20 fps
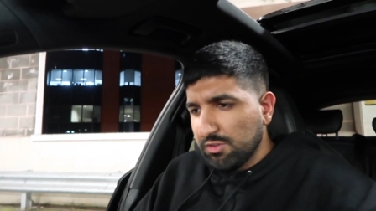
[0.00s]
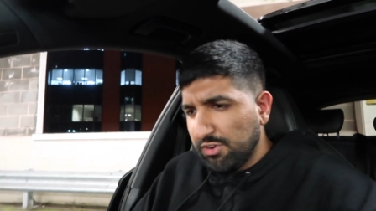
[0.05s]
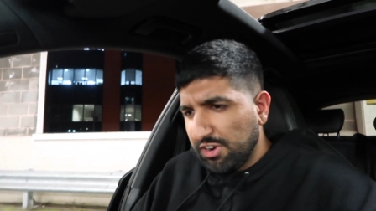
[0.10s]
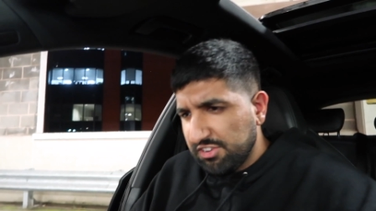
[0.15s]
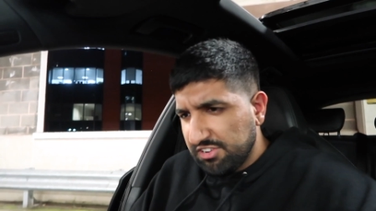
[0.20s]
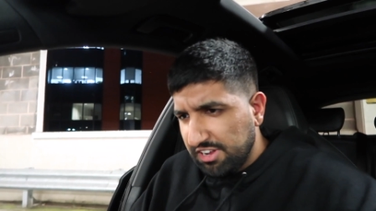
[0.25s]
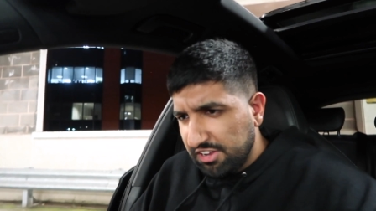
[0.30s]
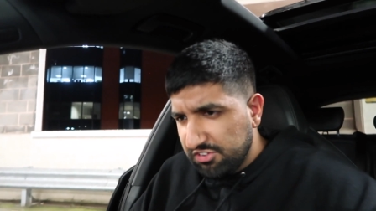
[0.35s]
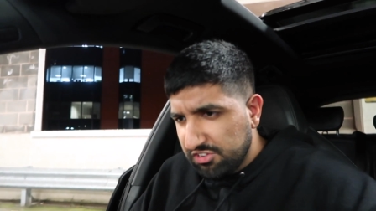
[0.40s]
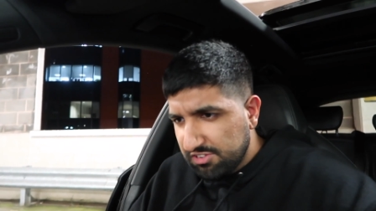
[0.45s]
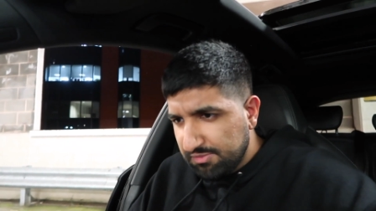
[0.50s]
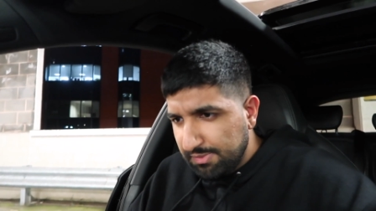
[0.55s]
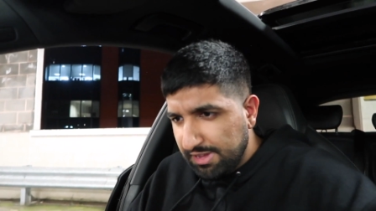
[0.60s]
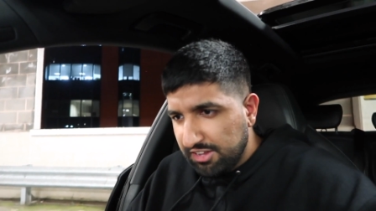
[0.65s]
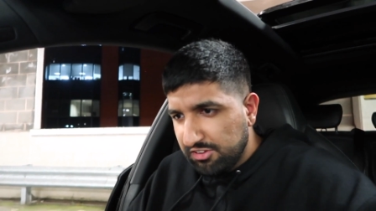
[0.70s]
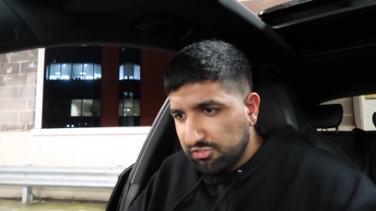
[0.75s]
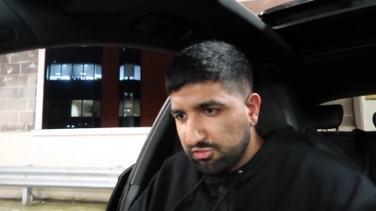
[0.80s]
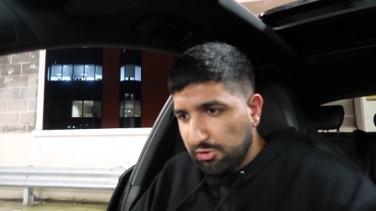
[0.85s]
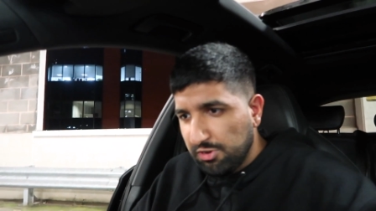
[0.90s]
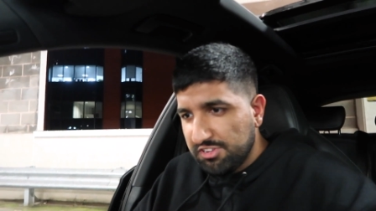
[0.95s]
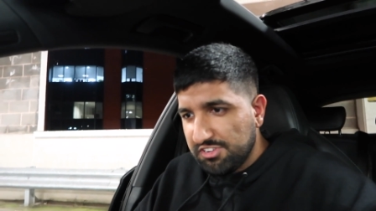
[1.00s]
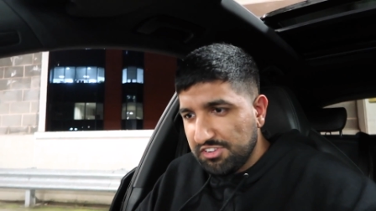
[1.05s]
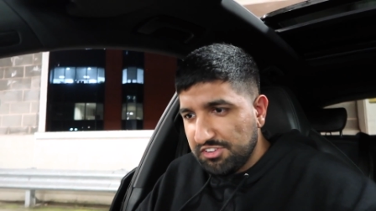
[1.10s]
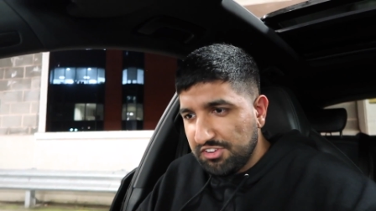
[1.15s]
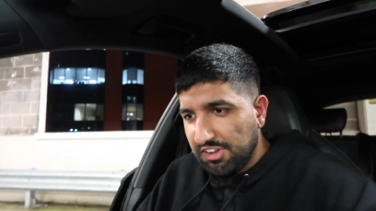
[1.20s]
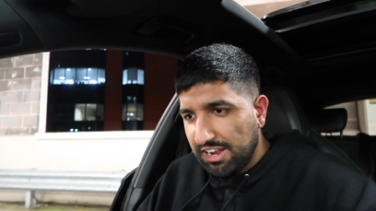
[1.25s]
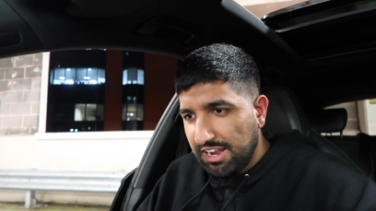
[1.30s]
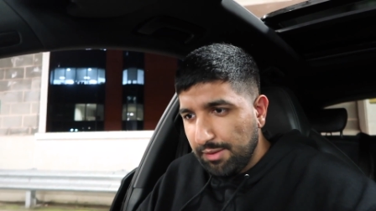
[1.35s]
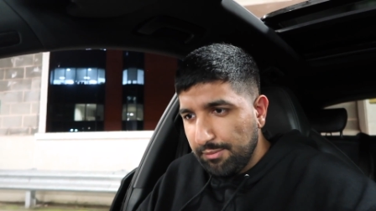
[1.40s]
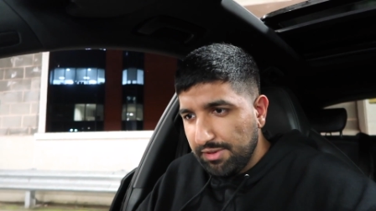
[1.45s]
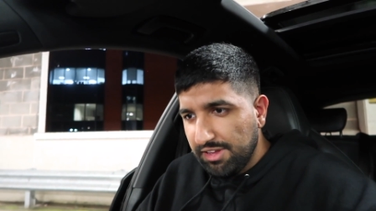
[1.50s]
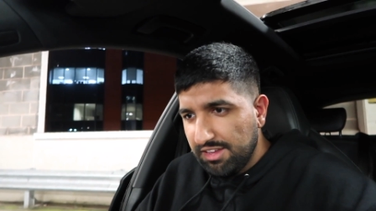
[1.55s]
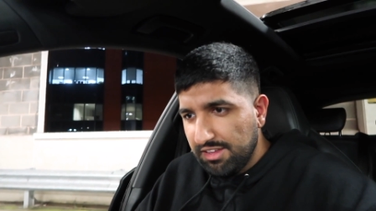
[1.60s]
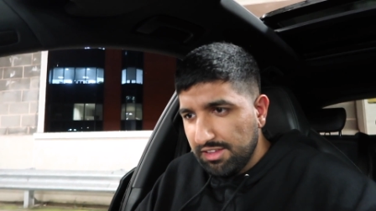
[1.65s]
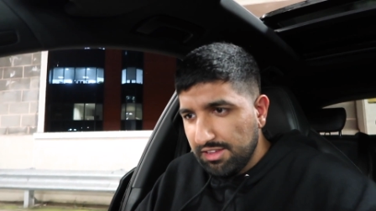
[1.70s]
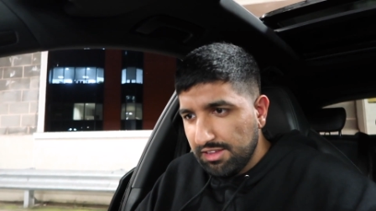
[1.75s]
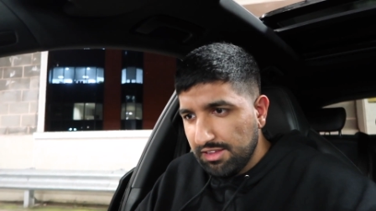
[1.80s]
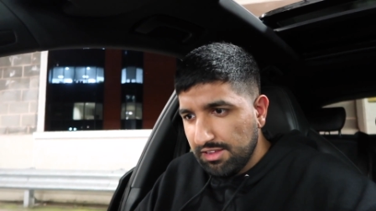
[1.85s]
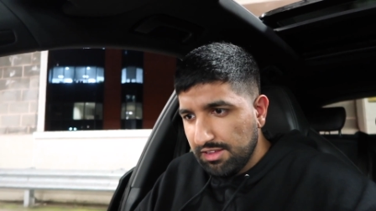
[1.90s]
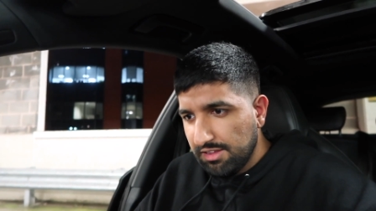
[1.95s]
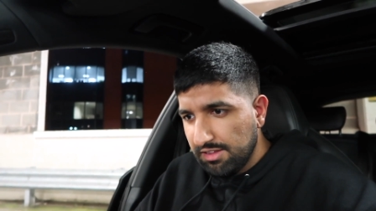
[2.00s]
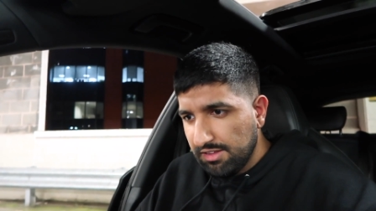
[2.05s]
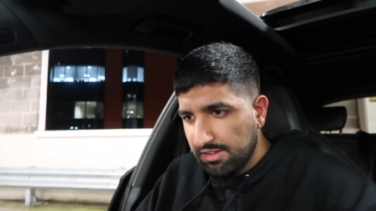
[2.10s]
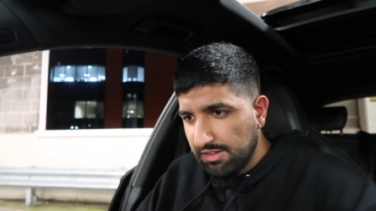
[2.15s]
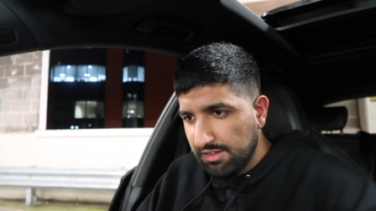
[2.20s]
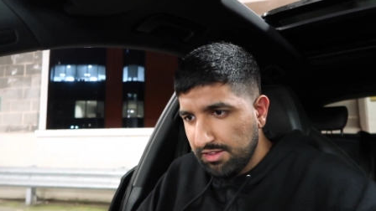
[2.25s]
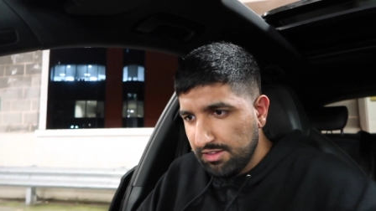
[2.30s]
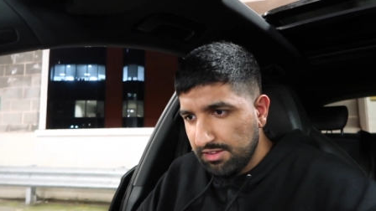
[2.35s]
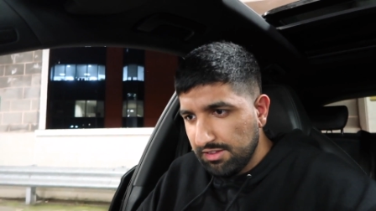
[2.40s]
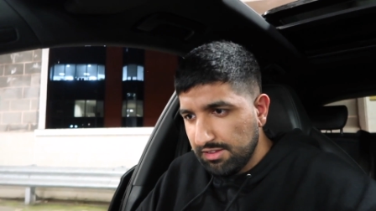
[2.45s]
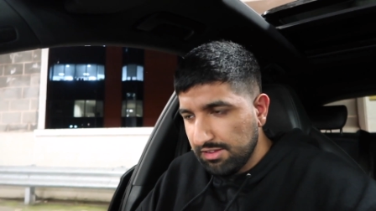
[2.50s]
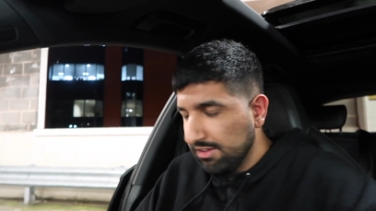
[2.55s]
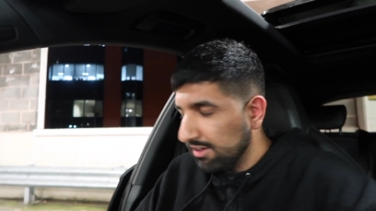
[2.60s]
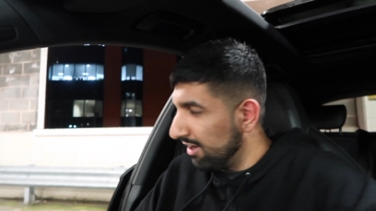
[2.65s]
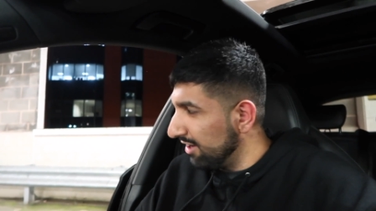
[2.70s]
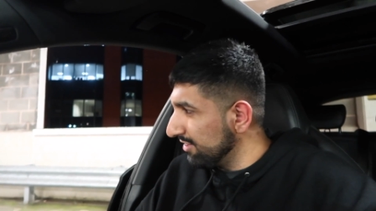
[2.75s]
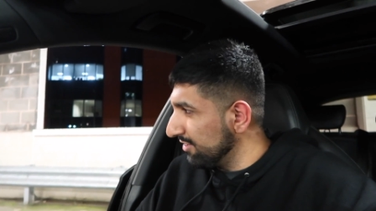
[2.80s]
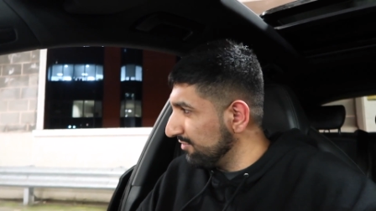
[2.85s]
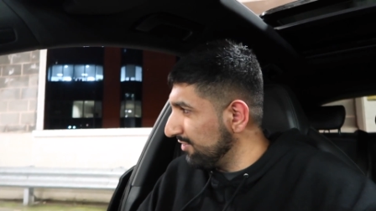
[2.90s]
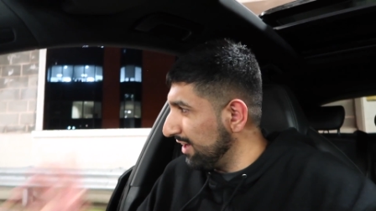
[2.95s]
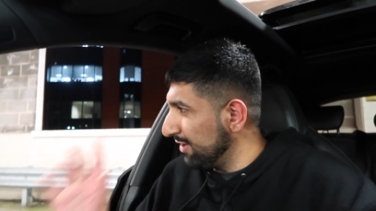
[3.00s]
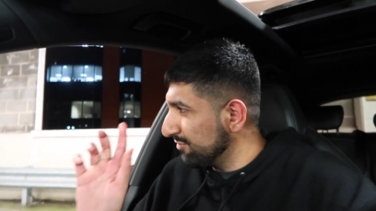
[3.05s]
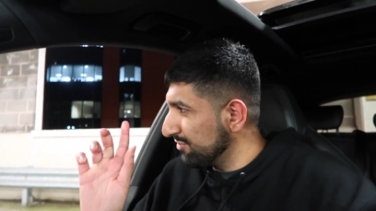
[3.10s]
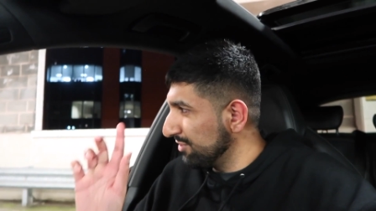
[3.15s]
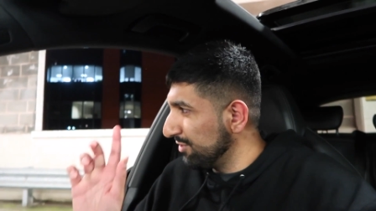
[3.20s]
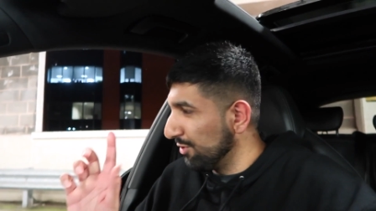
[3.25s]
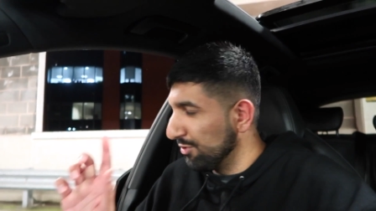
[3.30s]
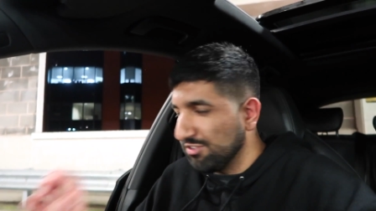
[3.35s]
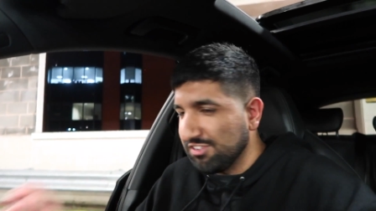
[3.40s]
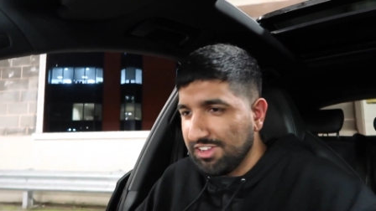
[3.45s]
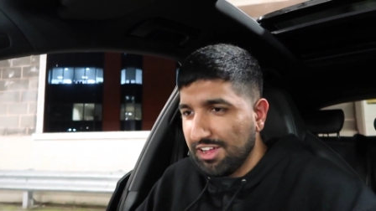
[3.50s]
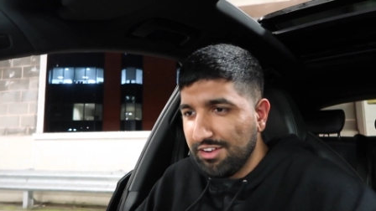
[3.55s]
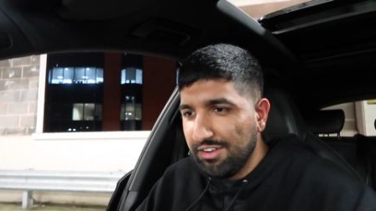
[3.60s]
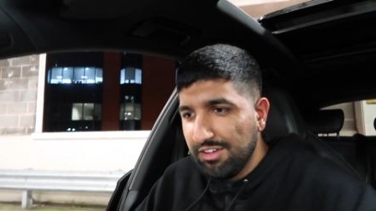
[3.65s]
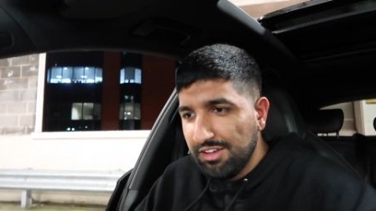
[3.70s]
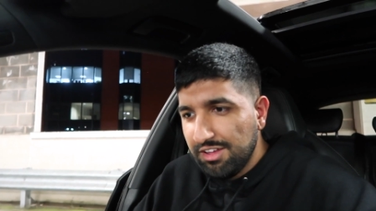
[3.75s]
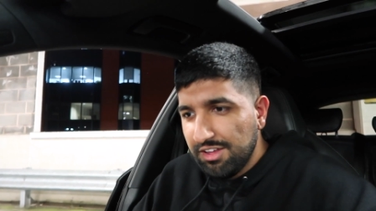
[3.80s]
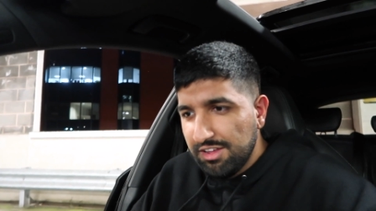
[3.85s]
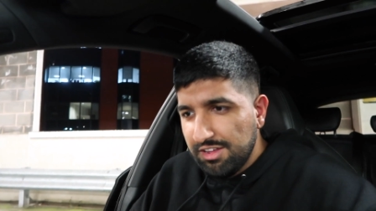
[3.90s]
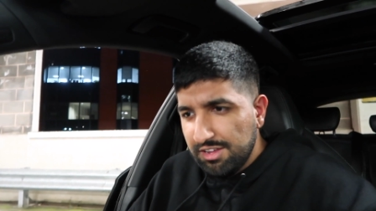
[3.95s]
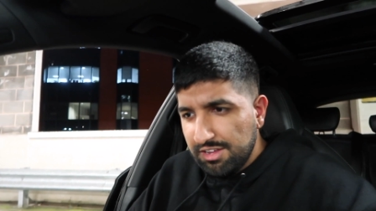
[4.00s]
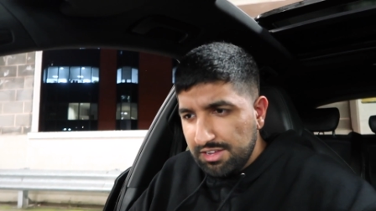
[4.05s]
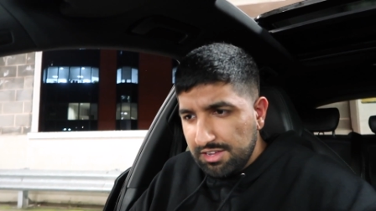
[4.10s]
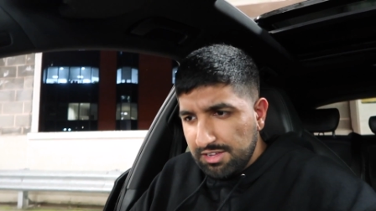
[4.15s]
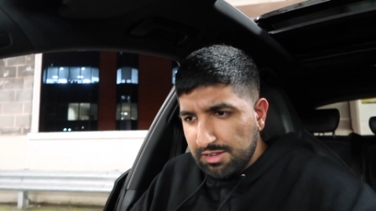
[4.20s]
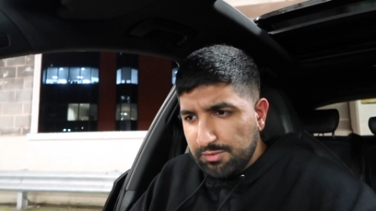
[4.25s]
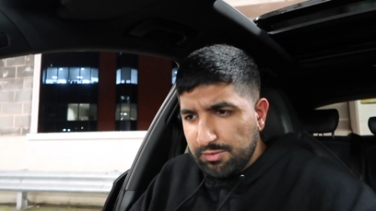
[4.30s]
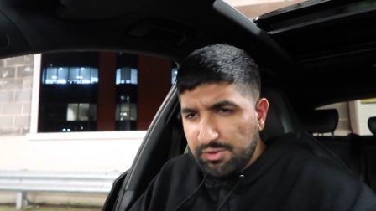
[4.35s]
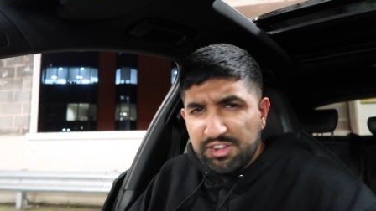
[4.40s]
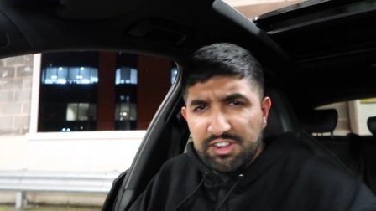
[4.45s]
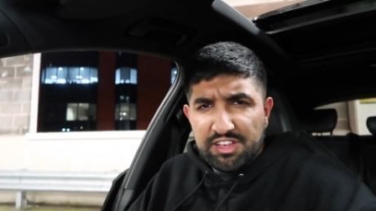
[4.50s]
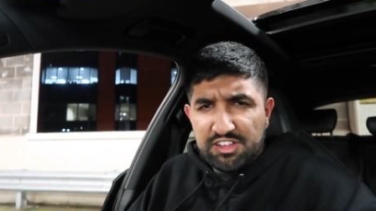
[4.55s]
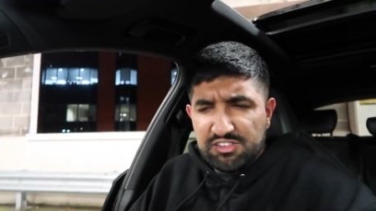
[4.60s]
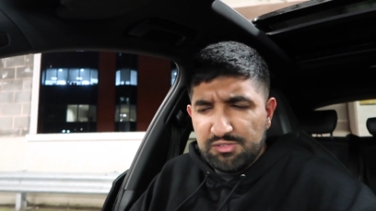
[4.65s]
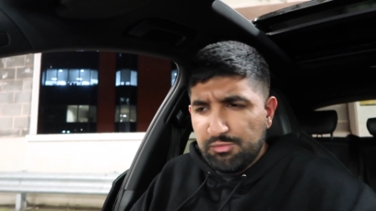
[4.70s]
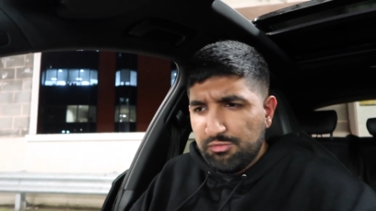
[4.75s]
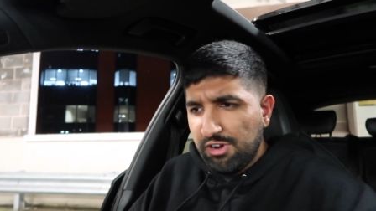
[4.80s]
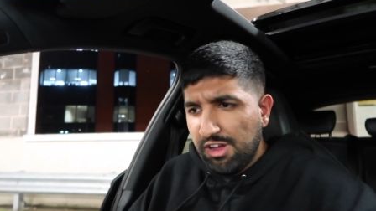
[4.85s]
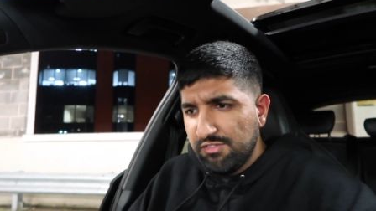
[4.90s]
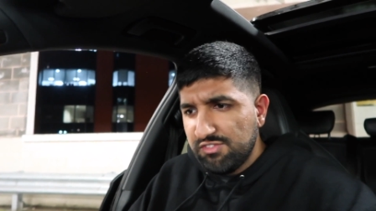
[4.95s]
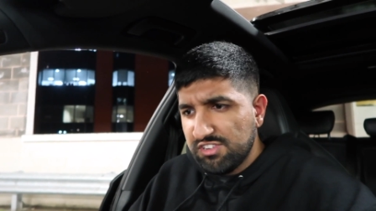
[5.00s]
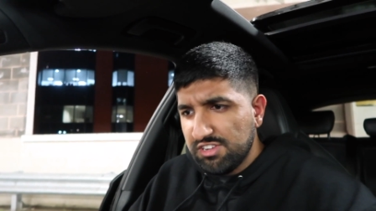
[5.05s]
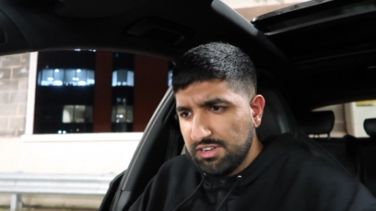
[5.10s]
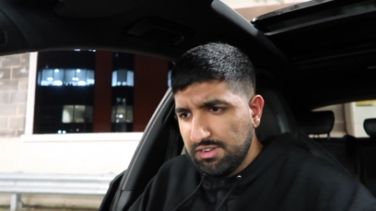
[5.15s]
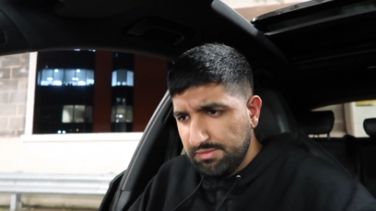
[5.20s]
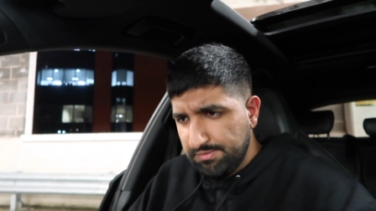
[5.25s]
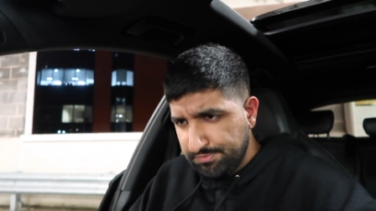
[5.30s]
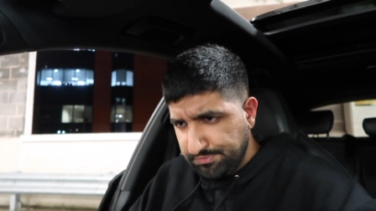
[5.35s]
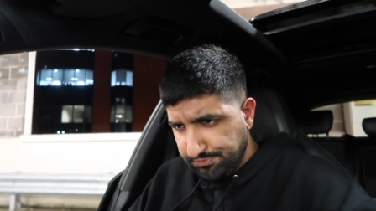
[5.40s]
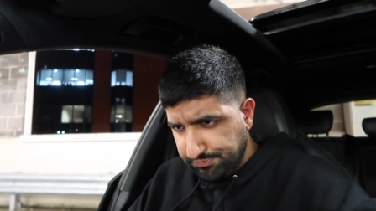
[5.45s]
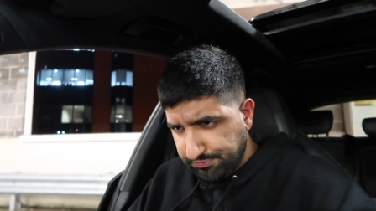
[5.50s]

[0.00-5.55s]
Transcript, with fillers: Right, so let's just make sure it's in dynamic. Ah, the valve's closed then. I'm gonna get some revs in.